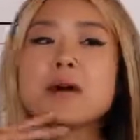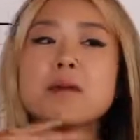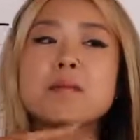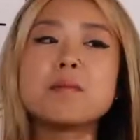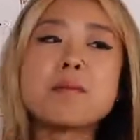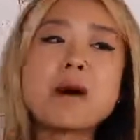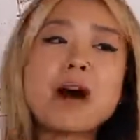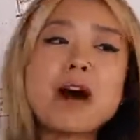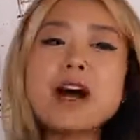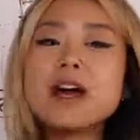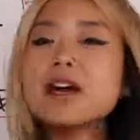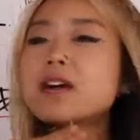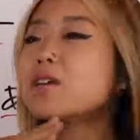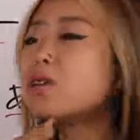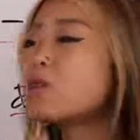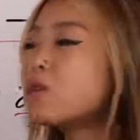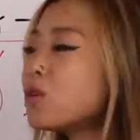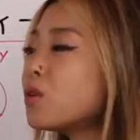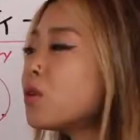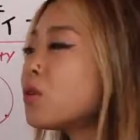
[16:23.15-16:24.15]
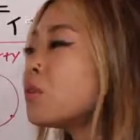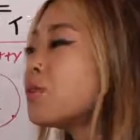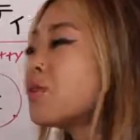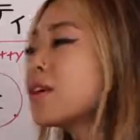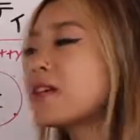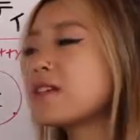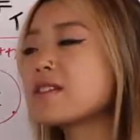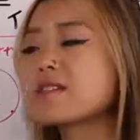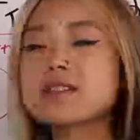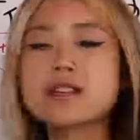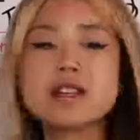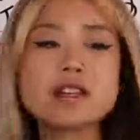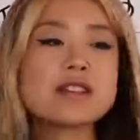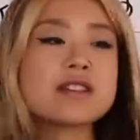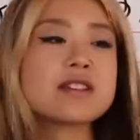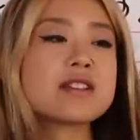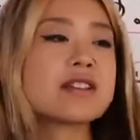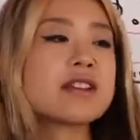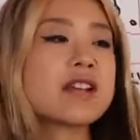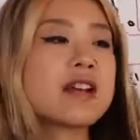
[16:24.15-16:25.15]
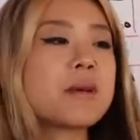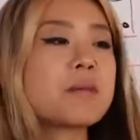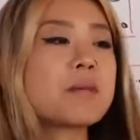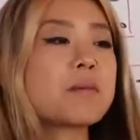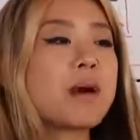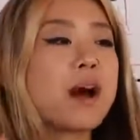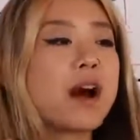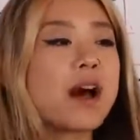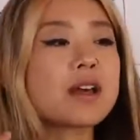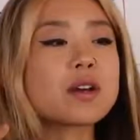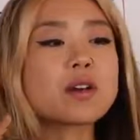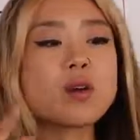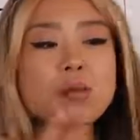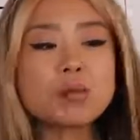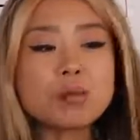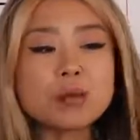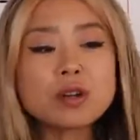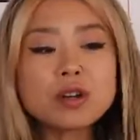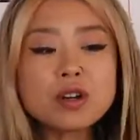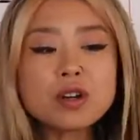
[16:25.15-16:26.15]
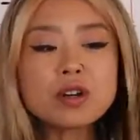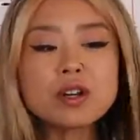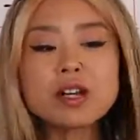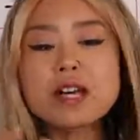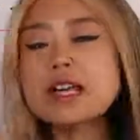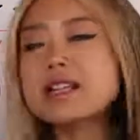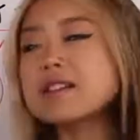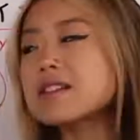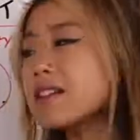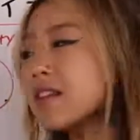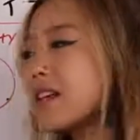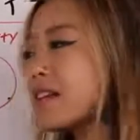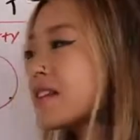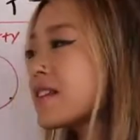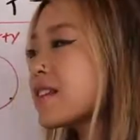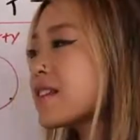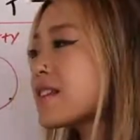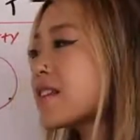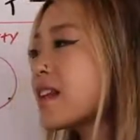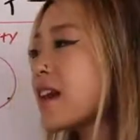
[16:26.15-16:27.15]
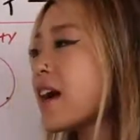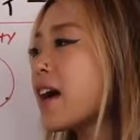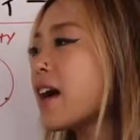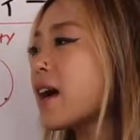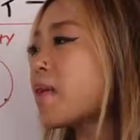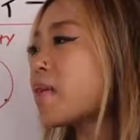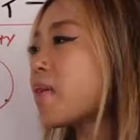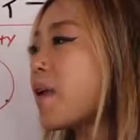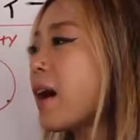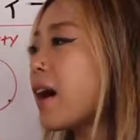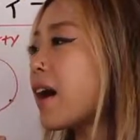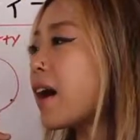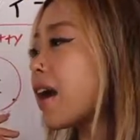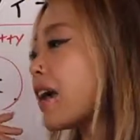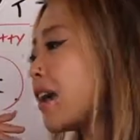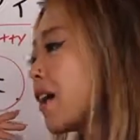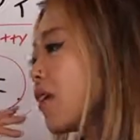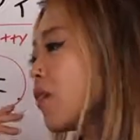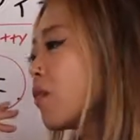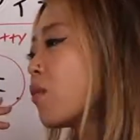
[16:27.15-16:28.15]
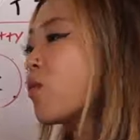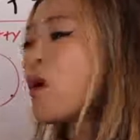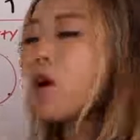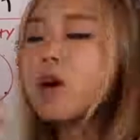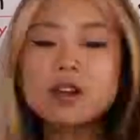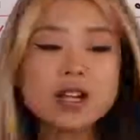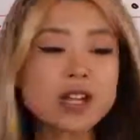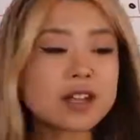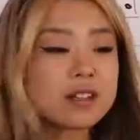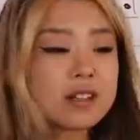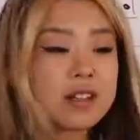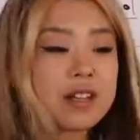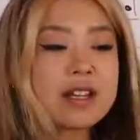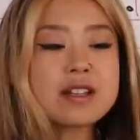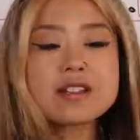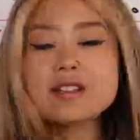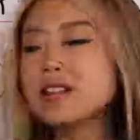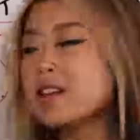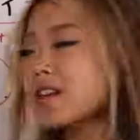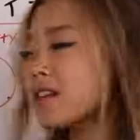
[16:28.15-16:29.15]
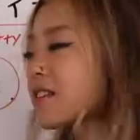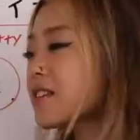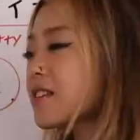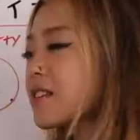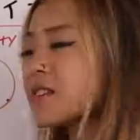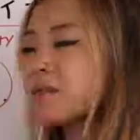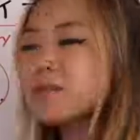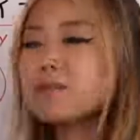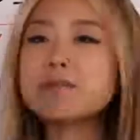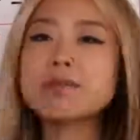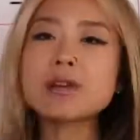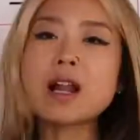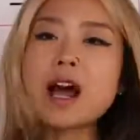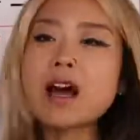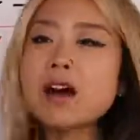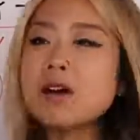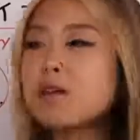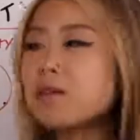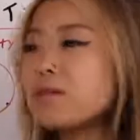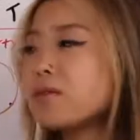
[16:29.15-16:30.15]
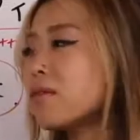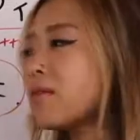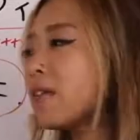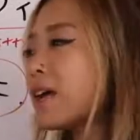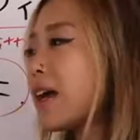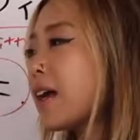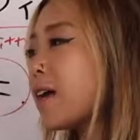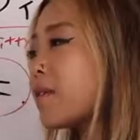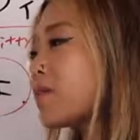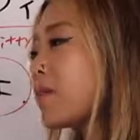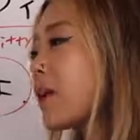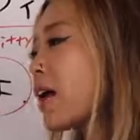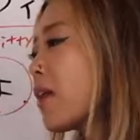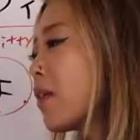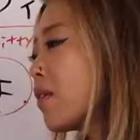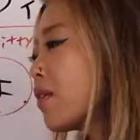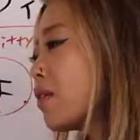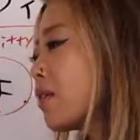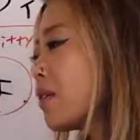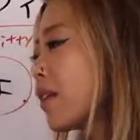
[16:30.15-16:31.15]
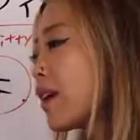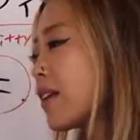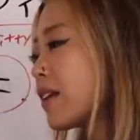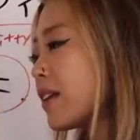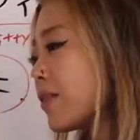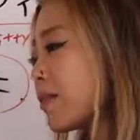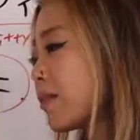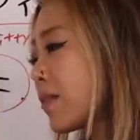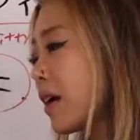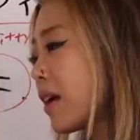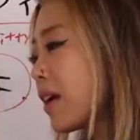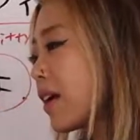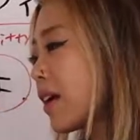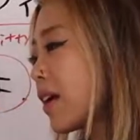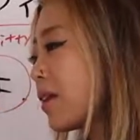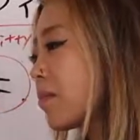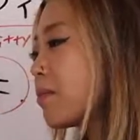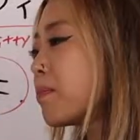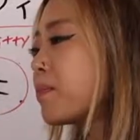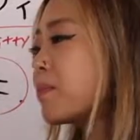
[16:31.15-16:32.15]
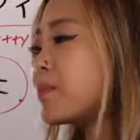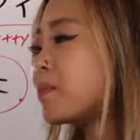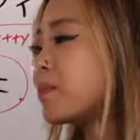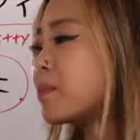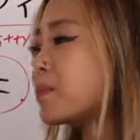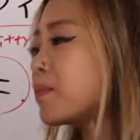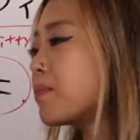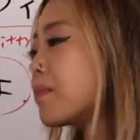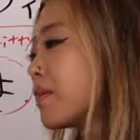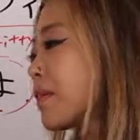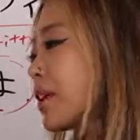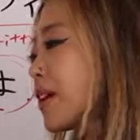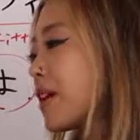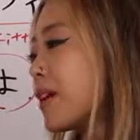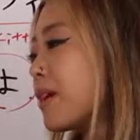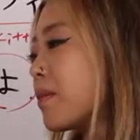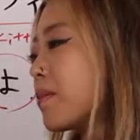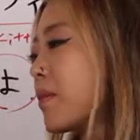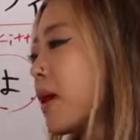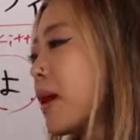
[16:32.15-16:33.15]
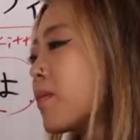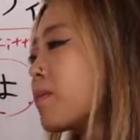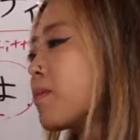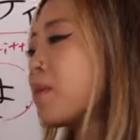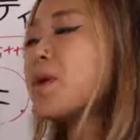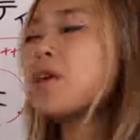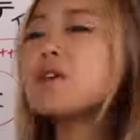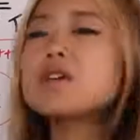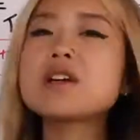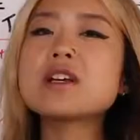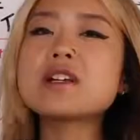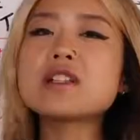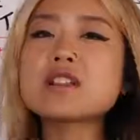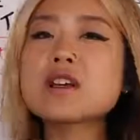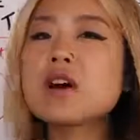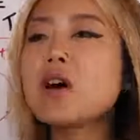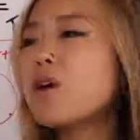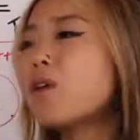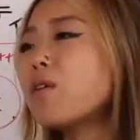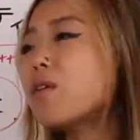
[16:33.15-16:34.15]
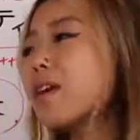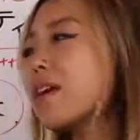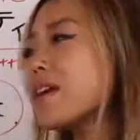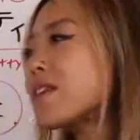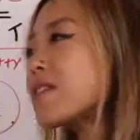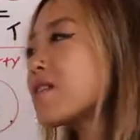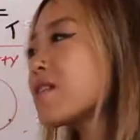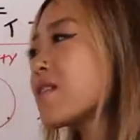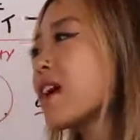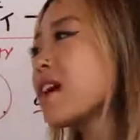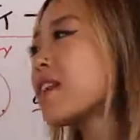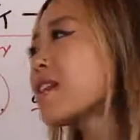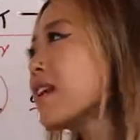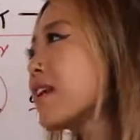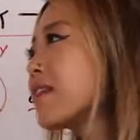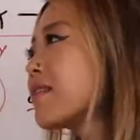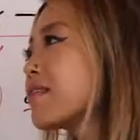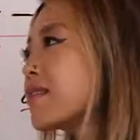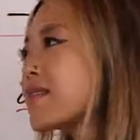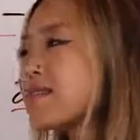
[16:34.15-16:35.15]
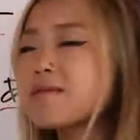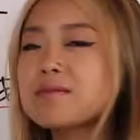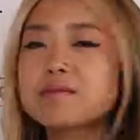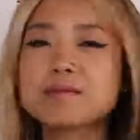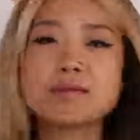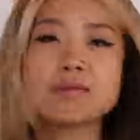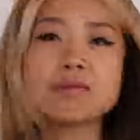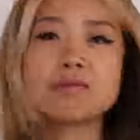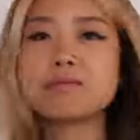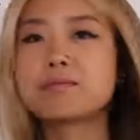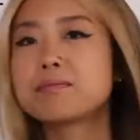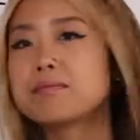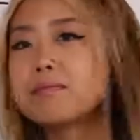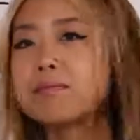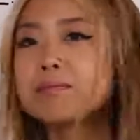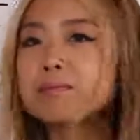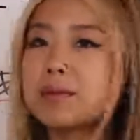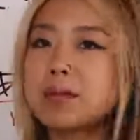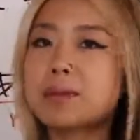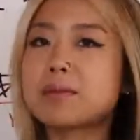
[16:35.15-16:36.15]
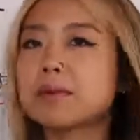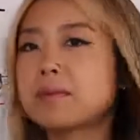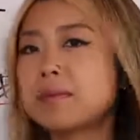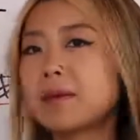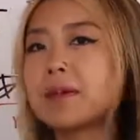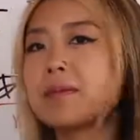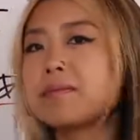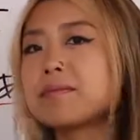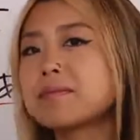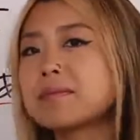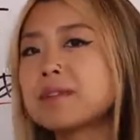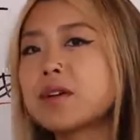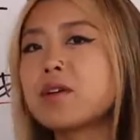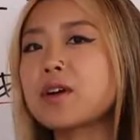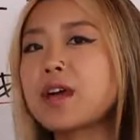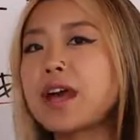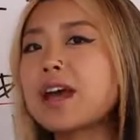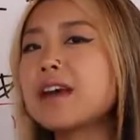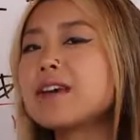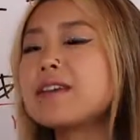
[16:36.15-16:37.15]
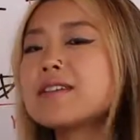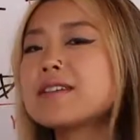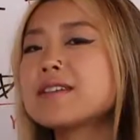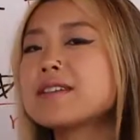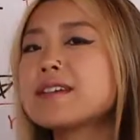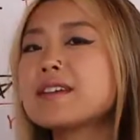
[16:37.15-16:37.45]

My room is this. My computer is this. My wallet is this. Brown, and then my book is orange, and then blah blah blah. Okay?